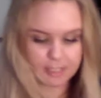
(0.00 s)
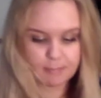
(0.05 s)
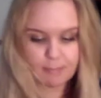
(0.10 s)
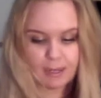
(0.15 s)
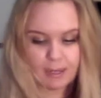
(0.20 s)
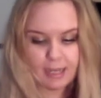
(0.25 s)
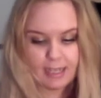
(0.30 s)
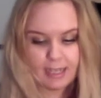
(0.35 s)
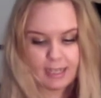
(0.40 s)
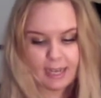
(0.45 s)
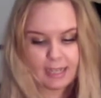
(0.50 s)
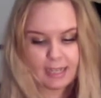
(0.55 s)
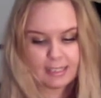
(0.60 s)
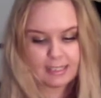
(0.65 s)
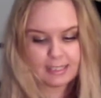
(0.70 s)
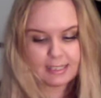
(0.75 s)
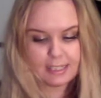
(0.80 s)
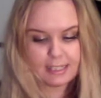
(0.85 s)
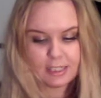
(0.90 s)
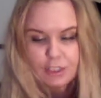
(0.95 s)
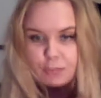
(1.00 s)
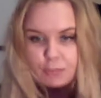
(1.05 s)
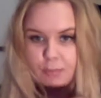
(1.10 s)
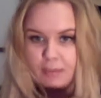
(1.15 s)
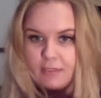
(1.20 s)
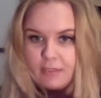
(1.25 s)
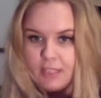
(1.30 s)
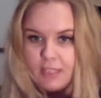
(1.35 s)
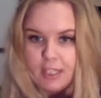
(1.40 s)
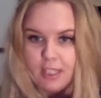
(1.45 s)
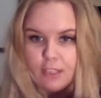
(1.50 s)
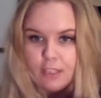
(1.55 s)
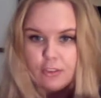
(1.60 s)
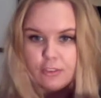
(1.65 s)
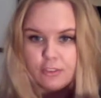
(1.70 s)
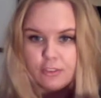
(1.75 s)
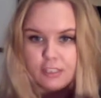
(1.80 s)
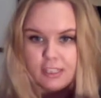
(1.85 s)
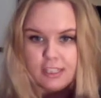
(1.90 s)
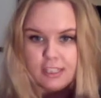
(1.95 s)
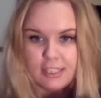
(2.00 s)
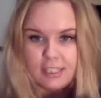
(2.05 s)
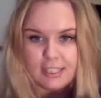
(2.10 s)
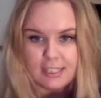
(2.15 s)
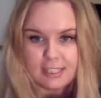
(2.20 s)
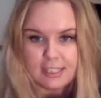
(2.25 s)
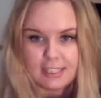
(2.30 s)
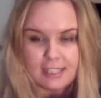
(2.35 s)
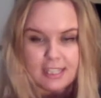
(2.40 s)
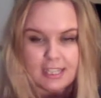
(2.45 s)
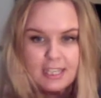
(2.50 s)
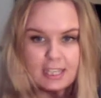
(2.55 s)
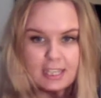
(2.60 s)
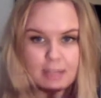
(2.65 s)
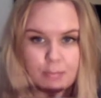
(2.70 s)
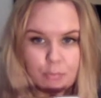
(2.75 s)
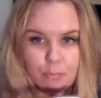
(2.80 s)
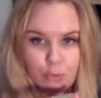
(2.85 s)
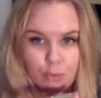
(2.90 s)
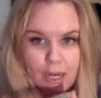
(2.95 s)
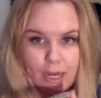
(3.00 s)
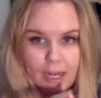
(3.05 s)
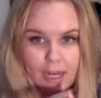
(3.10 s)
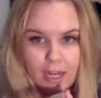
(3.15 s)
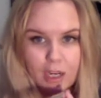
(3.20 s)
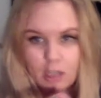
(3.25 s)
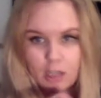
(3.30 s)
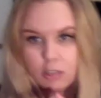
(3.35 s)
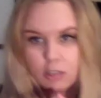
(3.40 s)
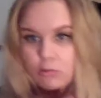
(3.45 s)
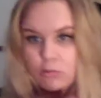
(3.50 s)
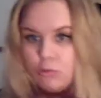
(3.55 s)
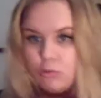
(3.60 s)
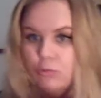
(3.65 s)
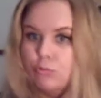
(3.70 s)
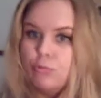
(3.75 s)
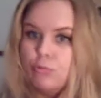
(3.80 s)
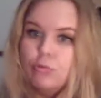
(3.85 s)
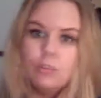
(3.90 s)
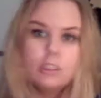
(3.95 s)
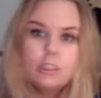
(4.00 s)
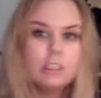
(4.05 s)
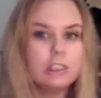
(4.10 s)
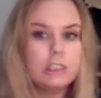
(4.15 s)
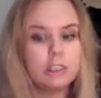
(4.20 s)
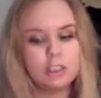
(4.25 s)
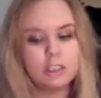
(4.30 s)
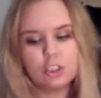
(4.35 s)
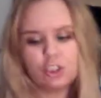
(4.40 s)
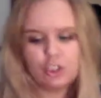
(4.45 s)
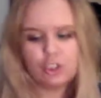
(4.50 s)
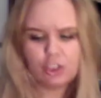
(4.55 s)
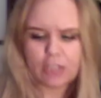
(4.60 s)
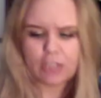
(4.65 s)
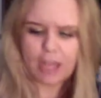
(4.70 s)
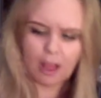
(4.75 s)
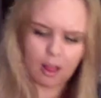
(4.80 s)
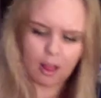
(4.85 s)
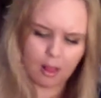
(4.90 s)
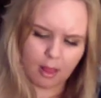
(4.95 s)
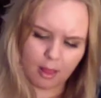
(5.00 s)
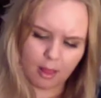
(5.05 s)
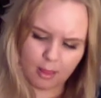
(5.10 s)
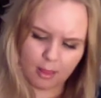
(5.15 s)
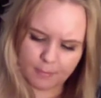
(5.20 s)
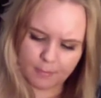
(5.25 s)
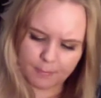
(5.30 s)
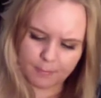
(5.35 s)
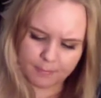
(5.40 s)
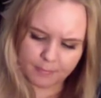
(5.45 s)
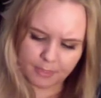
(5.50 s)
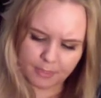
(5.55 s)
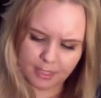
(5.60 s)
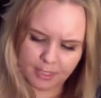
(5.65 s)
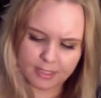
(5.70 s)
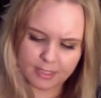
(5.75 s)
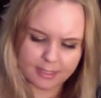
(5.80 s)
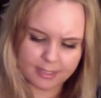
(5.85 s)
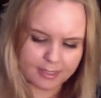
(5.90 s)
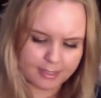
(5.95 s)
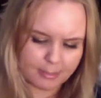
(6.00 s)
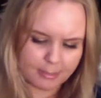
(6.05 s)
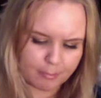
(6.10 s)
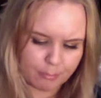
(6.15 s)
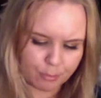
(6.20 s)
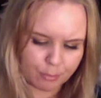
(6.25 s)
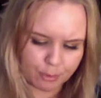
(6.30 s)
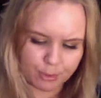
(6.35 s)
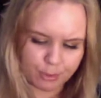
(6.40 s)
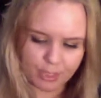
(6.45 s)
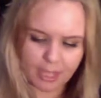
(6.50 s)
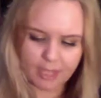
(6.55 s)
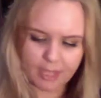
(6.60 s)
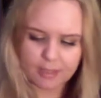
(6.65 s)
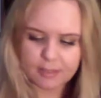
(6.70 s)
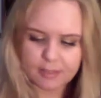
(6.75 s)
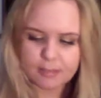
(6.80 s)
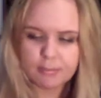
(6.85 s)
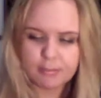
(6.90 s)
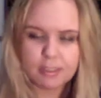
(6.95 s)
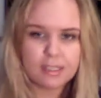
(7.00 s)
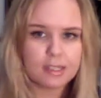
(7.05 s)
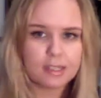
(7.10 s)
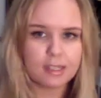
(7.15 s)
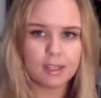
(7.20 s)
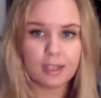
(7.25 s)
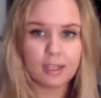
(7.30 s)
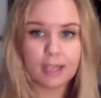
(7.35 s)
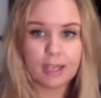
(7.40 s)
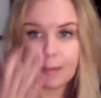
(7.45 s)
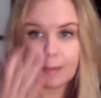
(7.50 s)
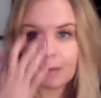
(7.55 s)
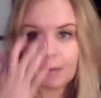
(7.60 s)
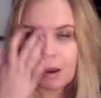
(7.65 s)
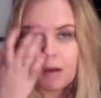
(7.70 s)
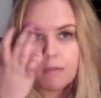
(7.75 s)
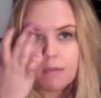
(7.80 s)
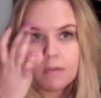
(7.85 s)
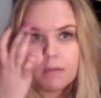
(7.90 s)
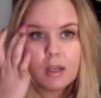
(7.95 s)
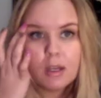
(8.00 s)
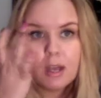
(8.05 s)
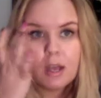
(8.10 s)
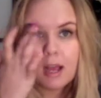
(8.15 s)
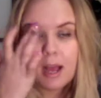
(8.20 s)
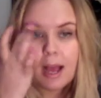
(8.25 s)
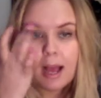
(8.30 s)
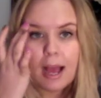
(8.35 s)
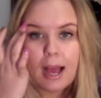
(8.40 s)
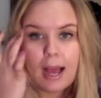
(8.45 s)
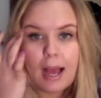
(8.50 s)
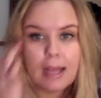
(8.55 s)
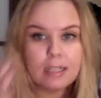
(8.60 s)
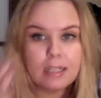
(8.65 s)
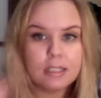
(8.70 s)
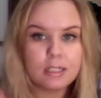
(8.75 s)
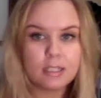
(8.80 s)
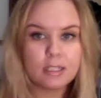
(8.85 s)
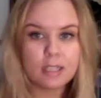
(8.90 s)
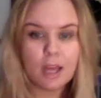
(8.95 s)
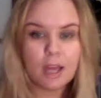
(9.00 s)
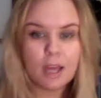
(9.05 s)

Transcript: by Anastasia Beverly Hills, and this is the brow gel, and this is in brunette. My sticker came off, and